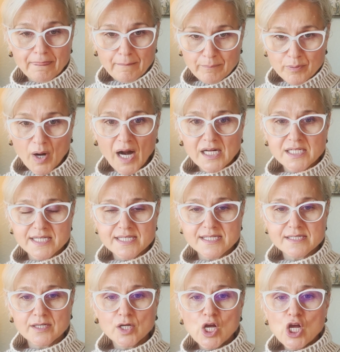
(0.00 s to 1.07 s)

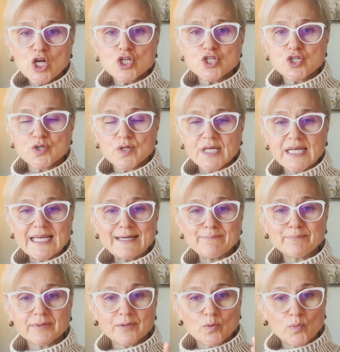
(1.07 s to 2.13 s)
practice to
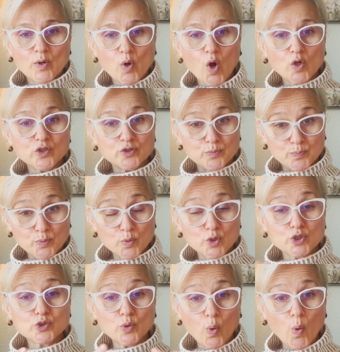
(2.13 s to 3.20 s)
keep, we call it,
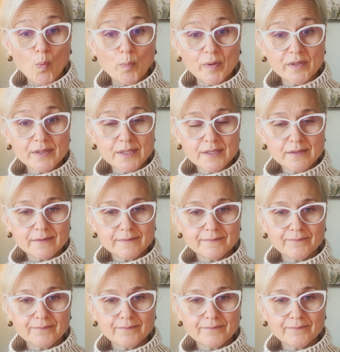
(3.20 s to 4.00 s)
books opened